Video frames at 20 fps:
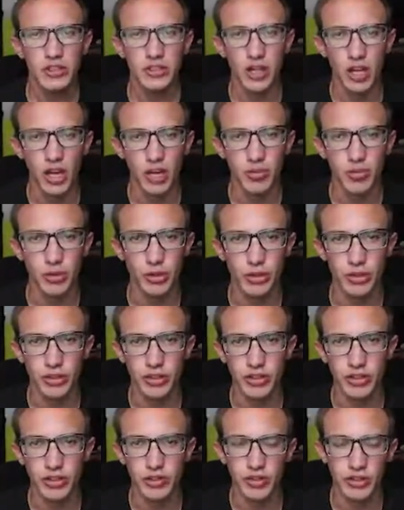to
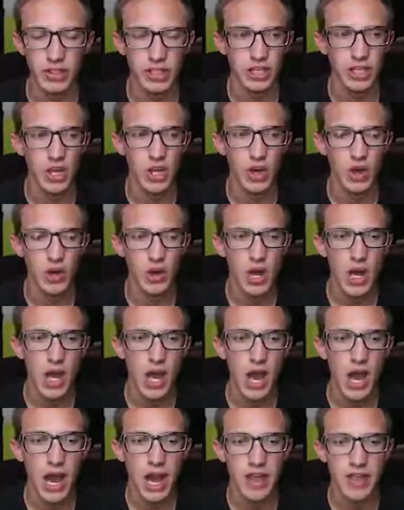upload this video,
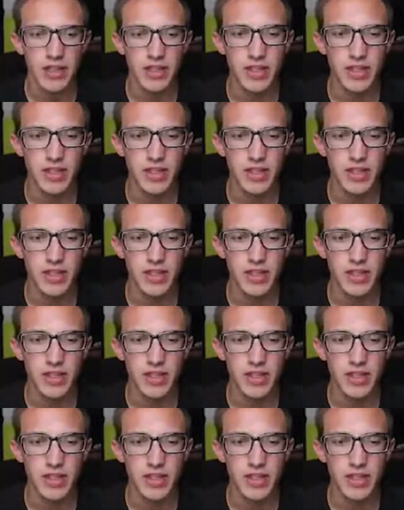I